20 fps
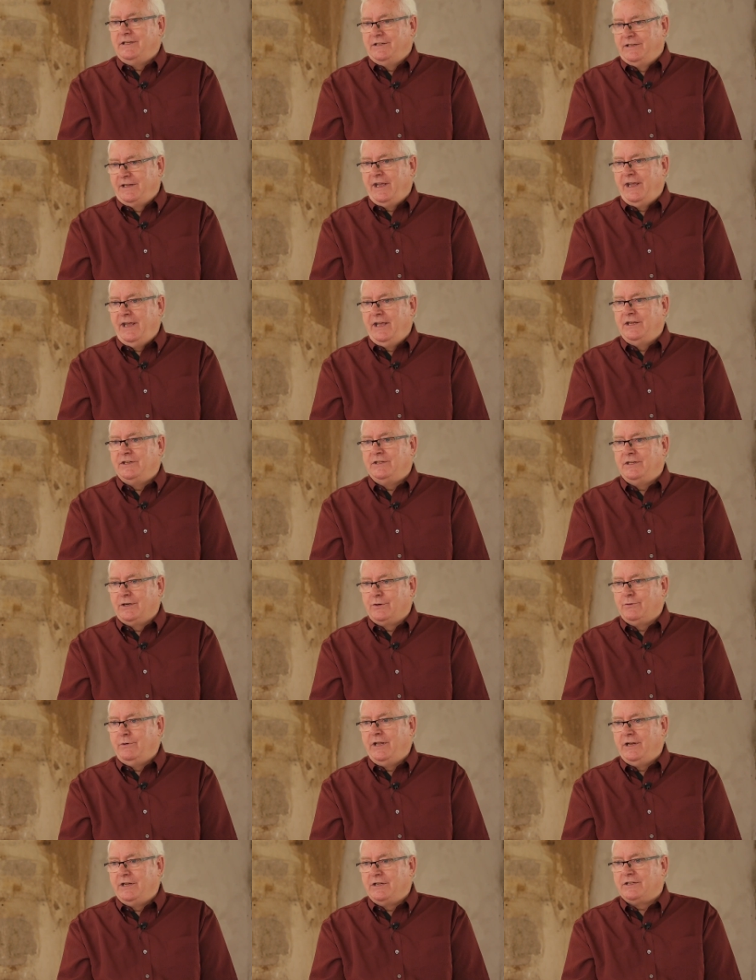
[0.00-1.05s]
today as the
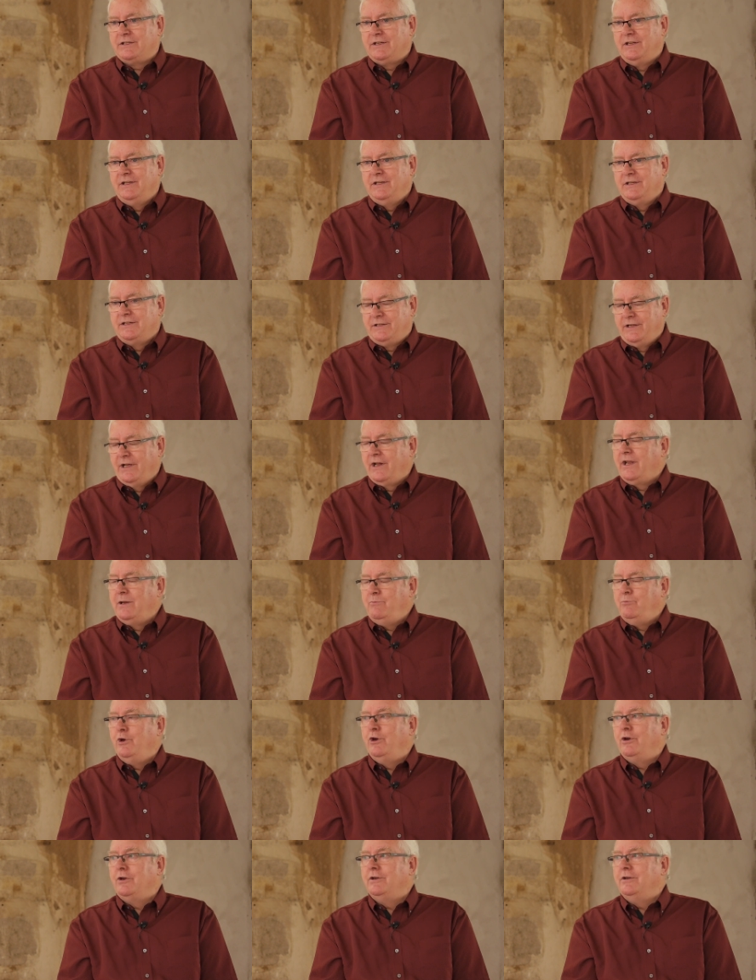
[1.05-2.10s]
greatest selling
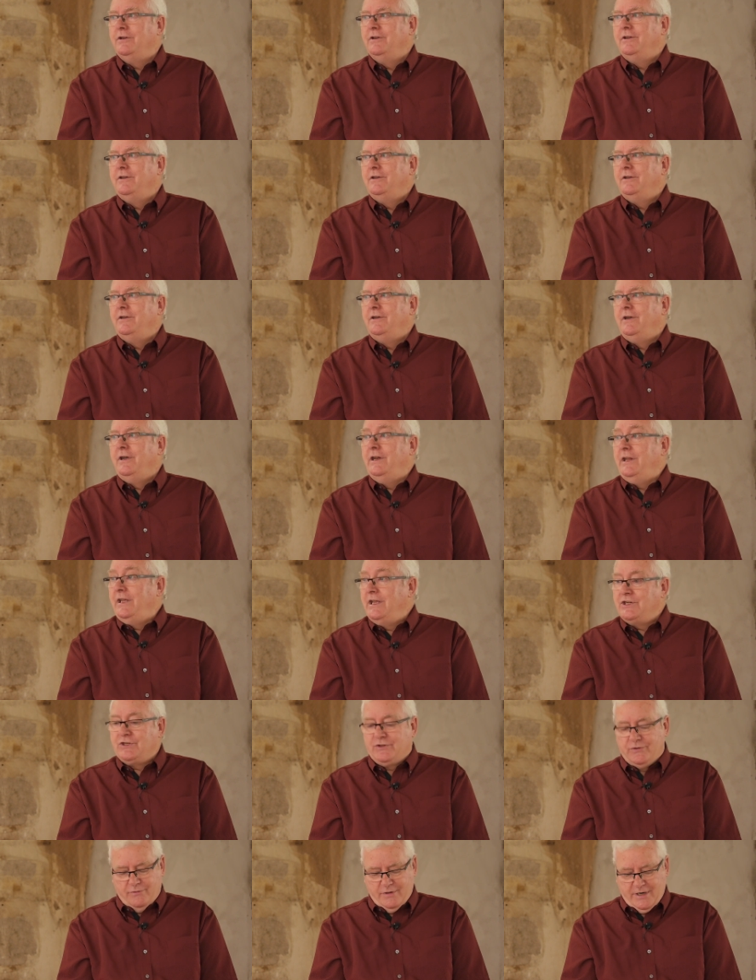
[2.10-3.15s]
book in
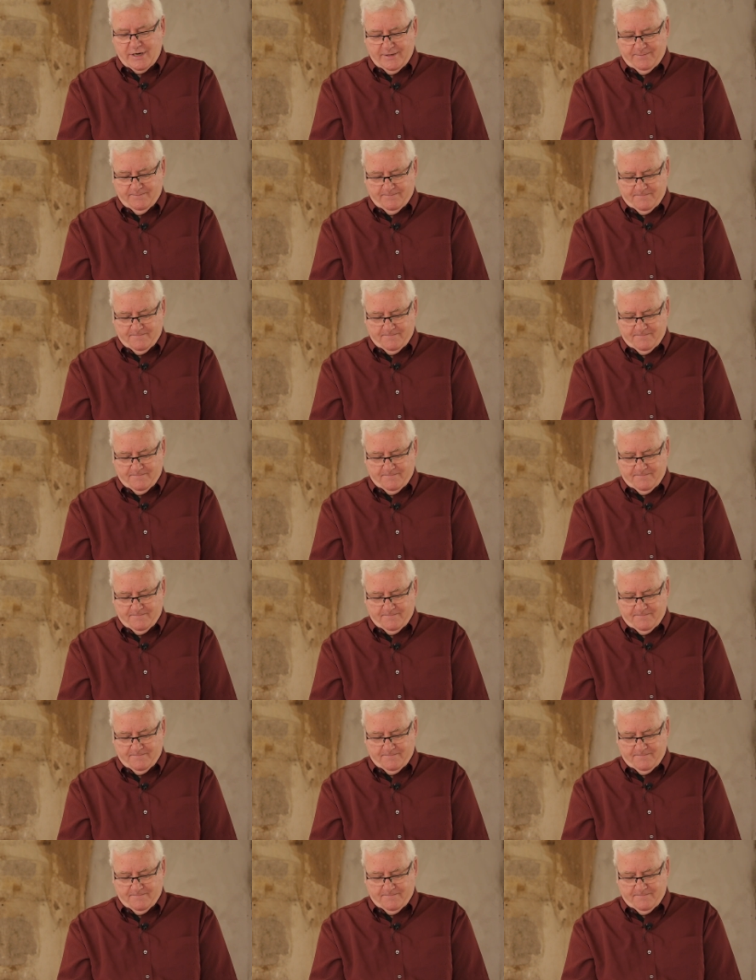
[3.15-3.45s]
history.